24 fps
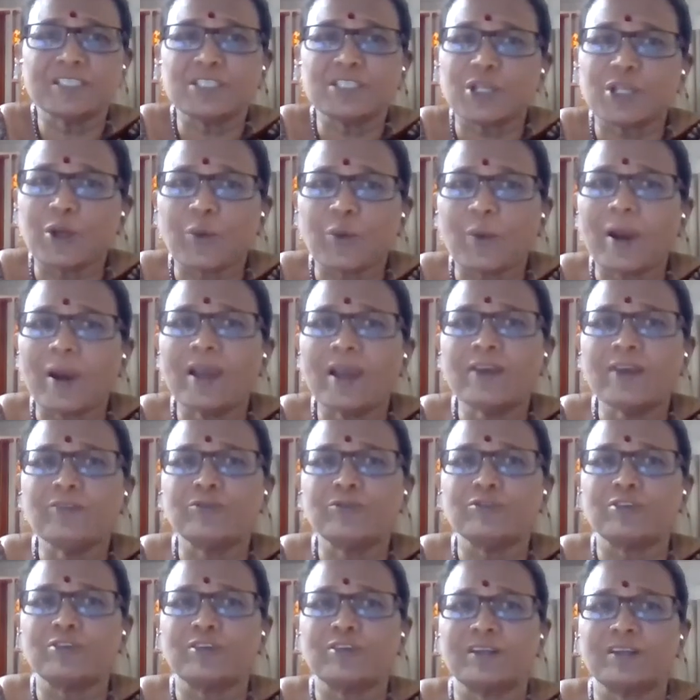required
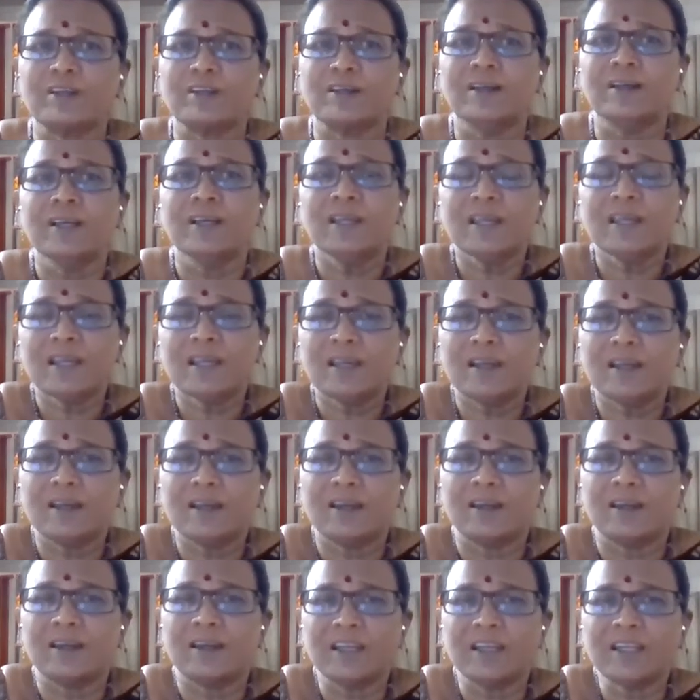for
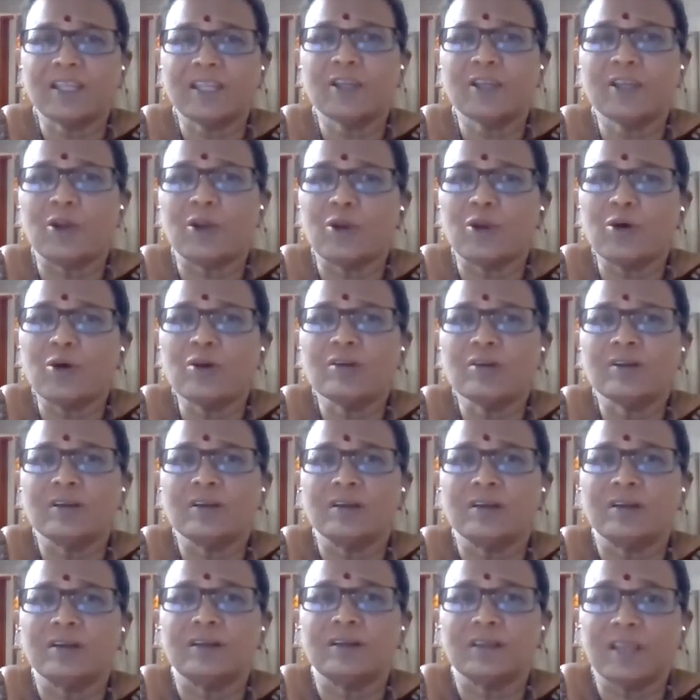getting
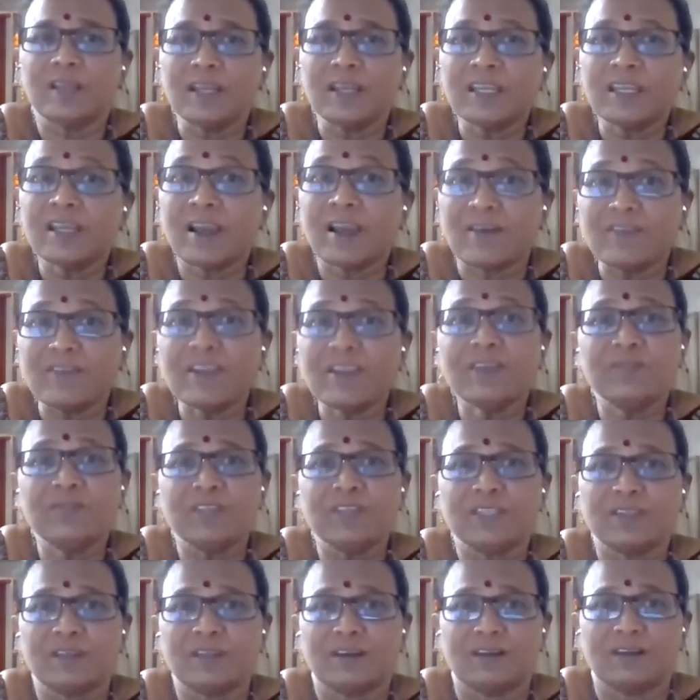away
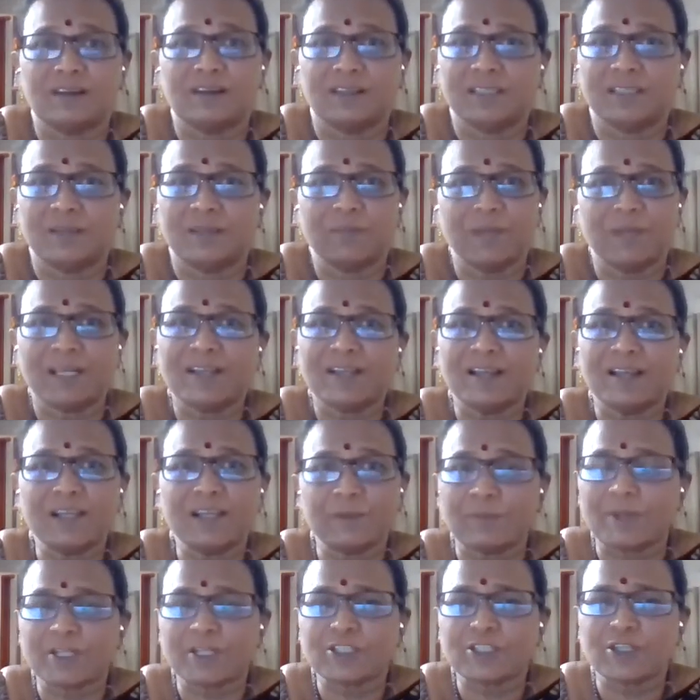with the mental
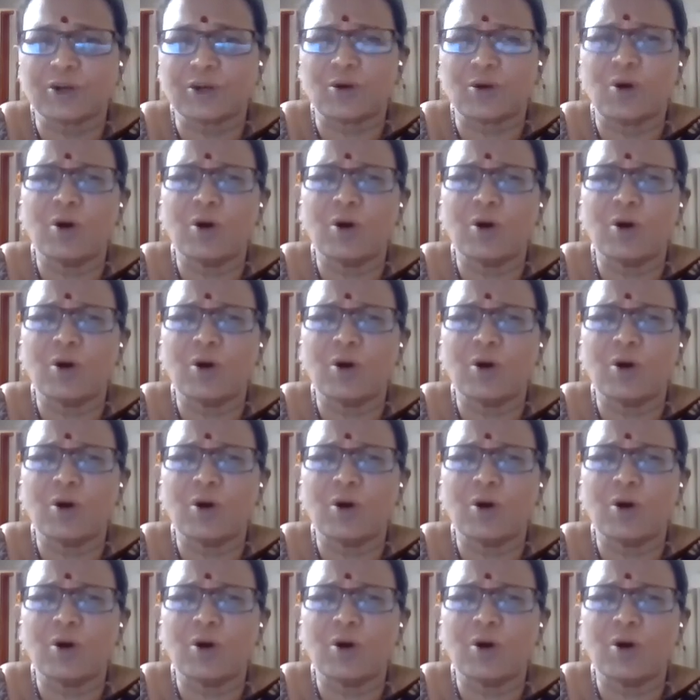depression.